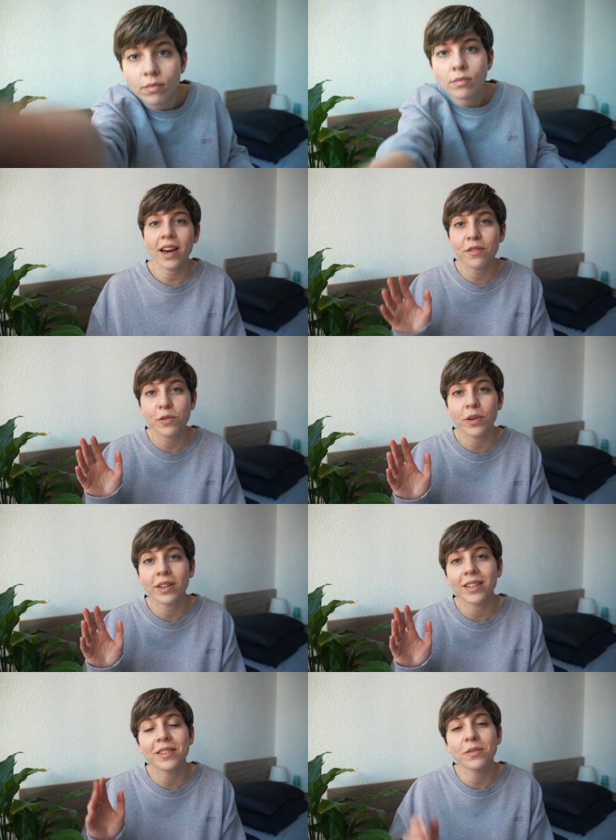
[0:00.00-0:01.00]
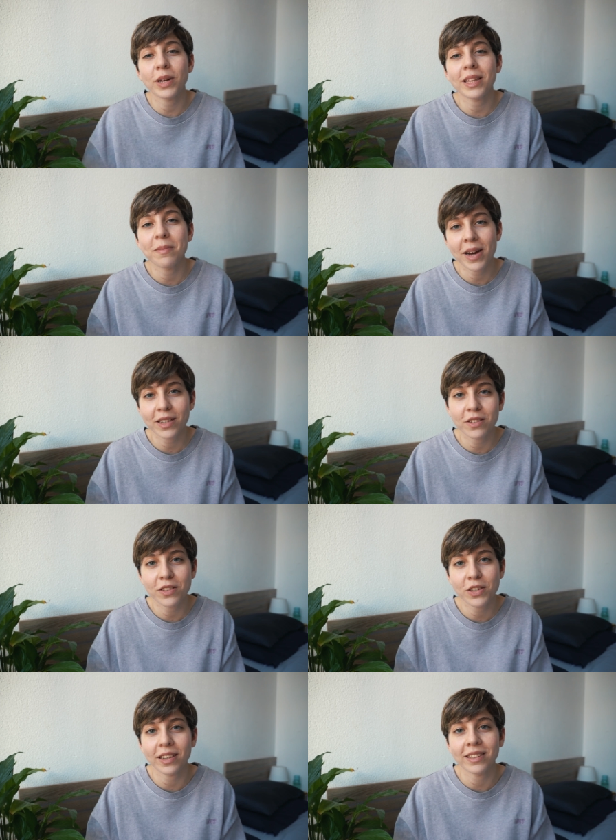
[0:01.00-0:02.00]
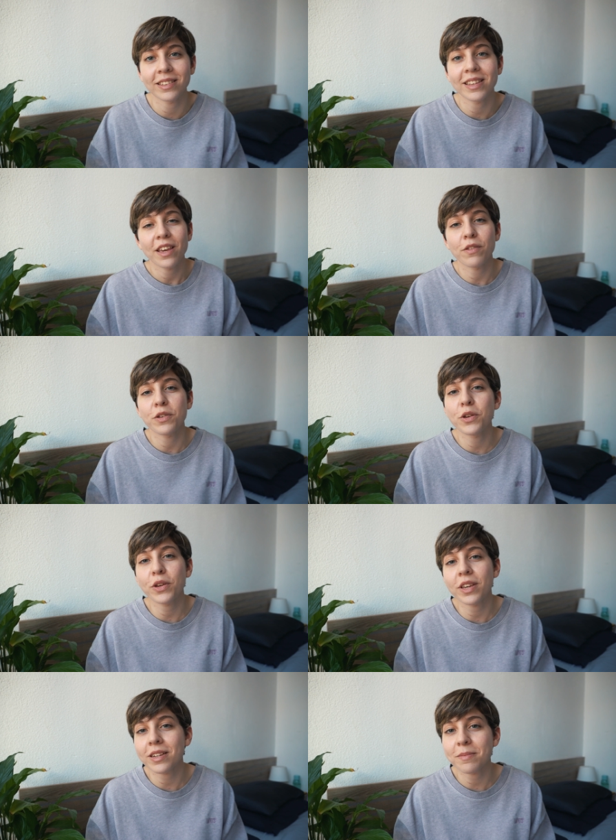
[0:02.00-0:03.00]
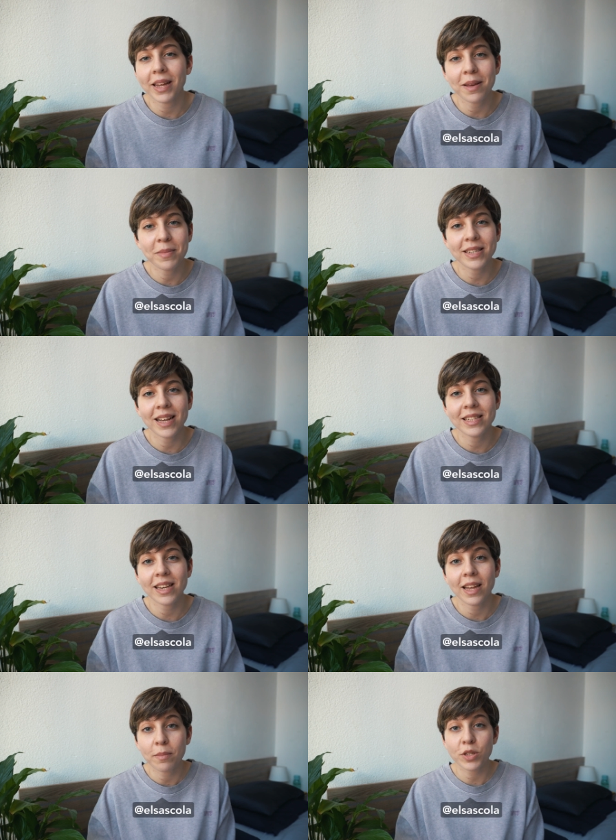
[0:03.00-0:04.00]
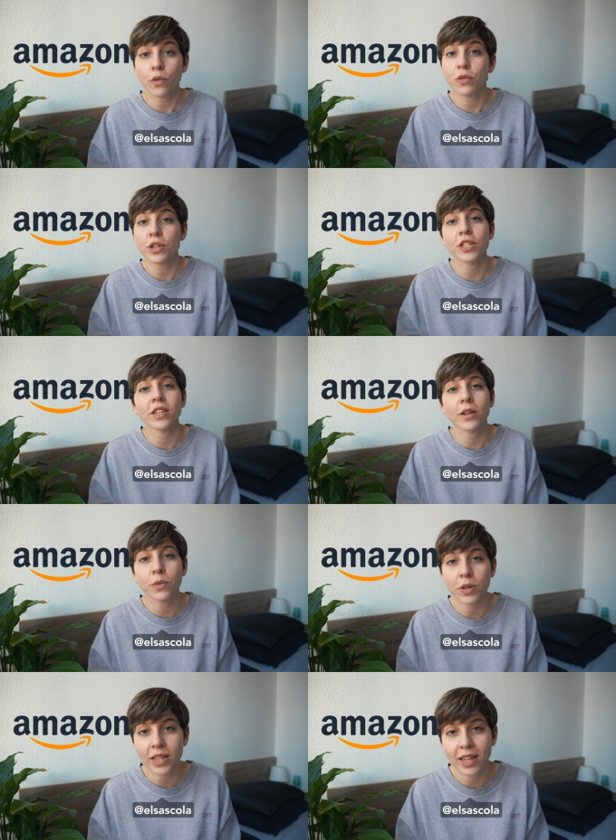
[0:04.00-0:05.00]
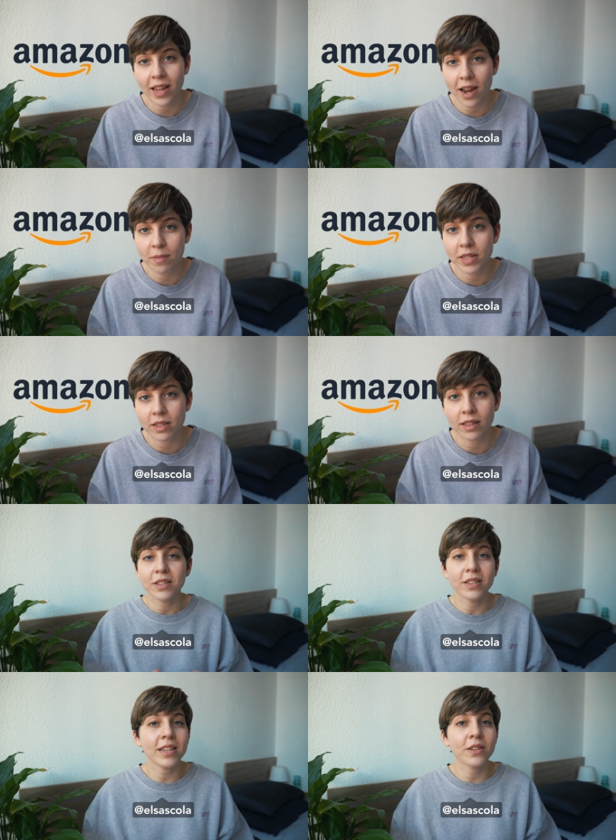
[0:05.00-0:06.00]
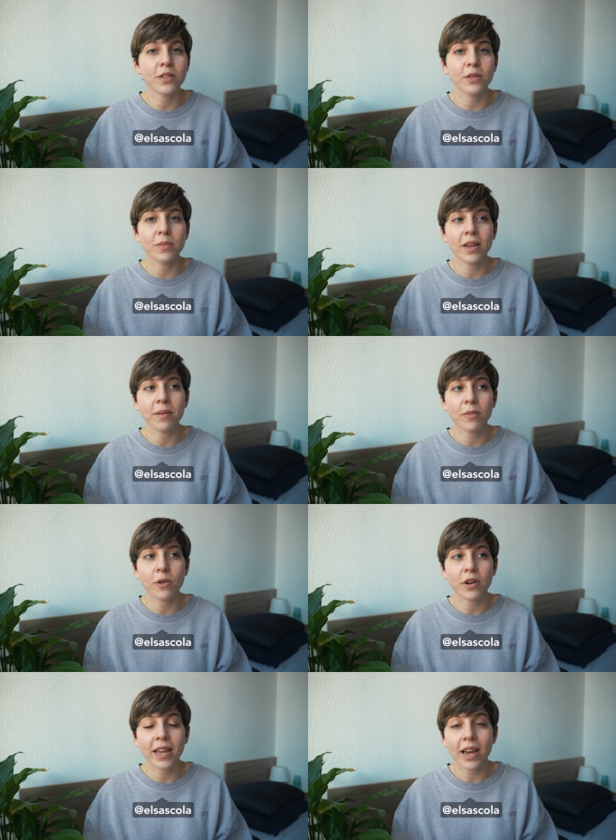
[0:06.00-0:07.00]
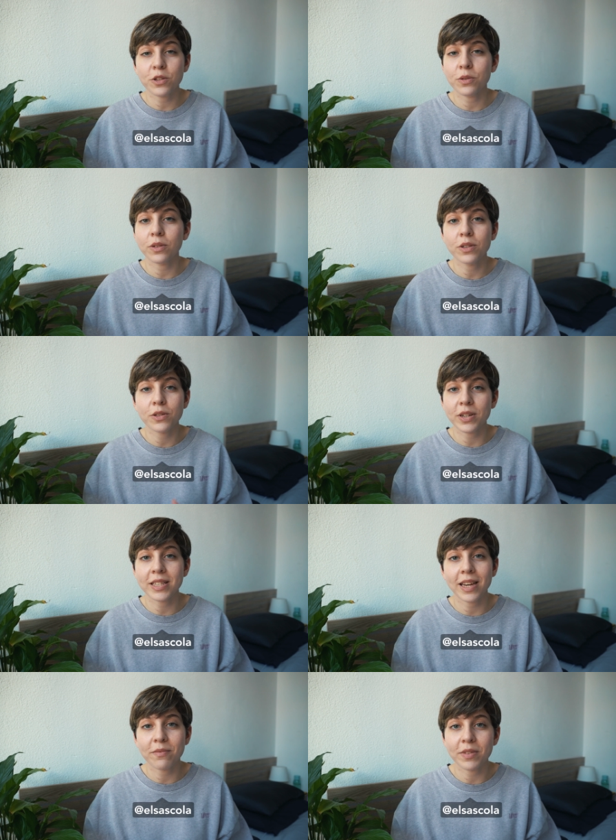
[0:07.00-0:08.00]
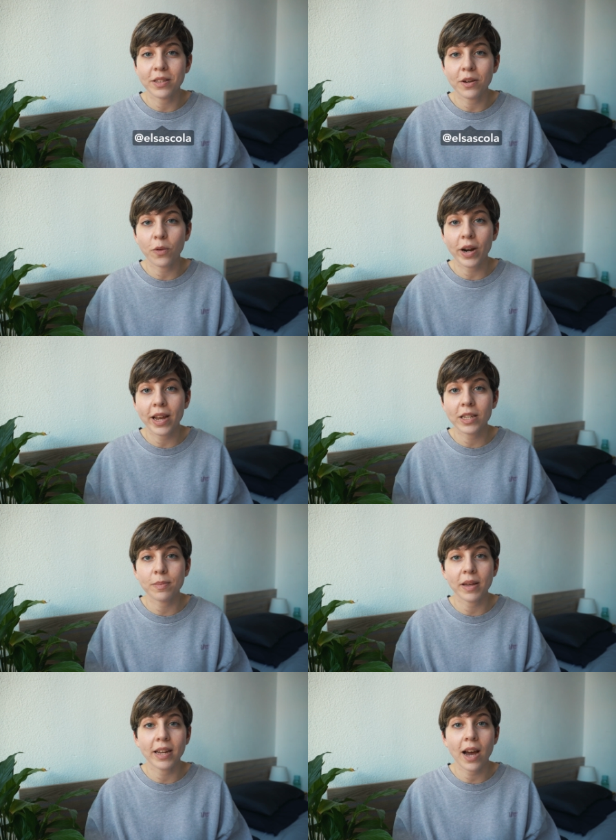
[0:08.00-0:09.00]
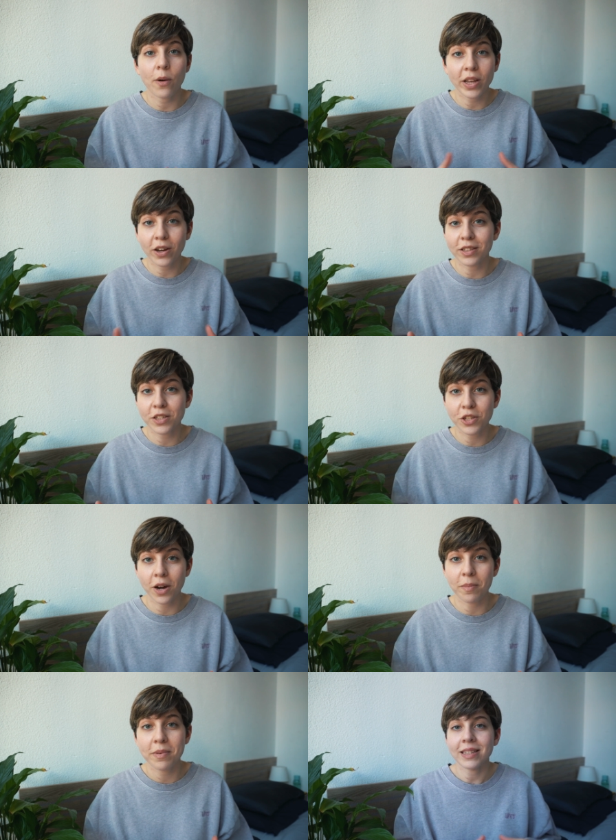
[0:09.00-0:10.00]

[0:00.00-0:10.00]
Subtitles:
Hi everyone, welcome back to the channel. If you're new here, my name is Elsa and I'm a software engineer working at Amazon. Today is going to be a more casual storytime video where I explain how I got this job.